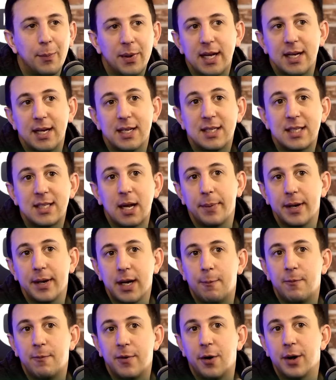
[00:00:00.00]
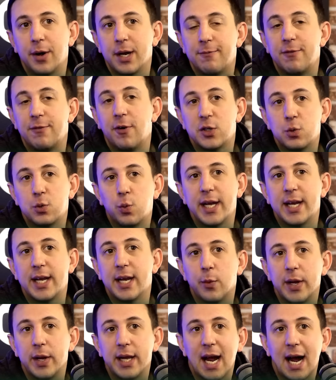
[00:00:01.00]
that is stepping up for Nottingham Forest week
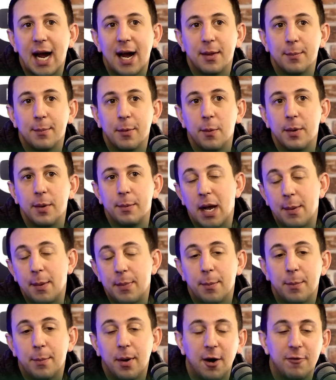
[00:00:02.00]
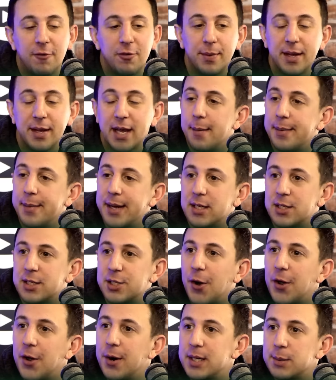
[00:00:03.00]
in week out at the moment, maybe apart from the game against
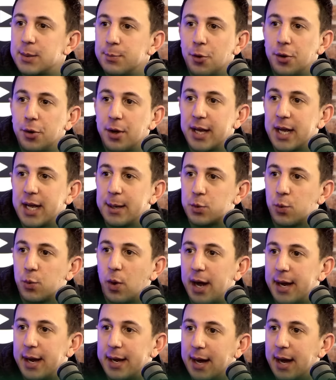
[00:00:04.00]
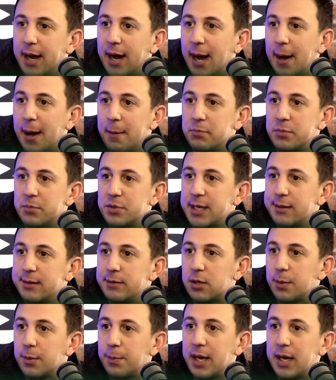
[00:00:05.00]
Tottenham, is Morgan Gibbs White. Um, seems
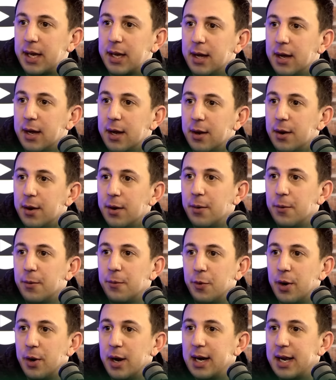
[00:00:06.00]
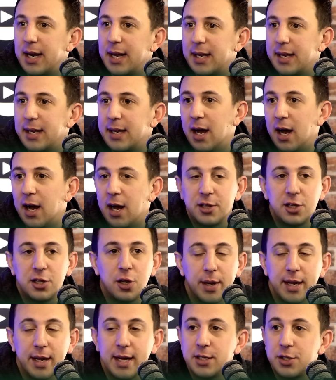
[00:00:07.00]
to be really uh,
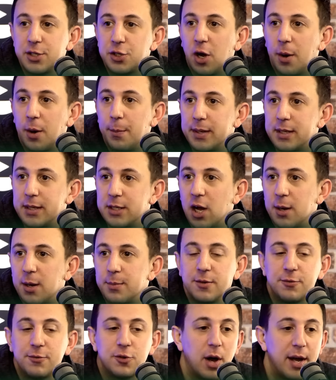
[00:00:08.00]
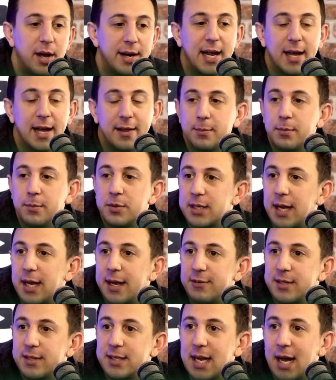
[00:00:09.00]
doing his job in terms of trying to get them
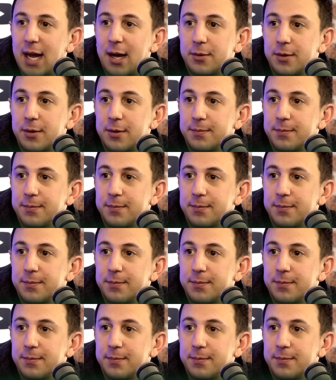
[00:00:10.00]
safe and sound.